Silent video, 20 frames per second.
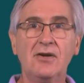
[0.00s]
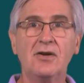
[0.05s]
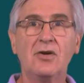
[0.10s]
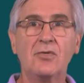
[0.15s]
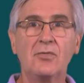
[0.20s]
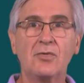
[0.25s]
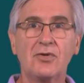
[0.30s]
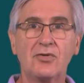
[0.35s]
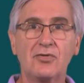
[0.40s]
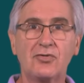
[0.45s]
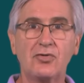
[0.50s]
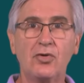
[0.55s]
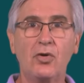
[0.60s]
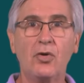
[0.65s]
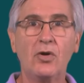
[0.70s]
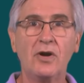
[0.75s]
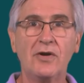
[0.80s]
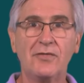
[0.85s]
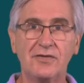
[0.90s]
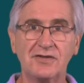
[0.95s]

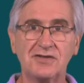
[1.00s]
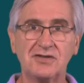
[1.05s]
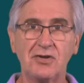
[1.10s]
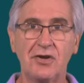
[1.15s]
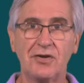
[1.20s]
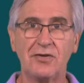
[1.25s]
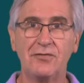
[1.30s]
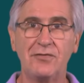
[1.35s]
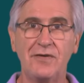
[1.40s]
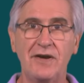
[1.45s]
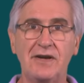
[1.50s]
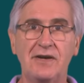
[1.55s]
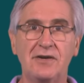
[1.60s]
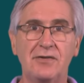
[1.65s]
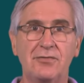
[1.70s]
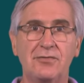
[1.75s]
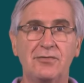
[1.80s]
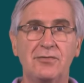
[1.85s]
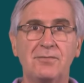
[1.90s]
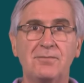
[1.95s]
withdrawal if it's not
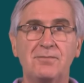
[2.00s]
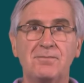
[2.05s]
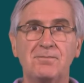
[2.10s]
effective.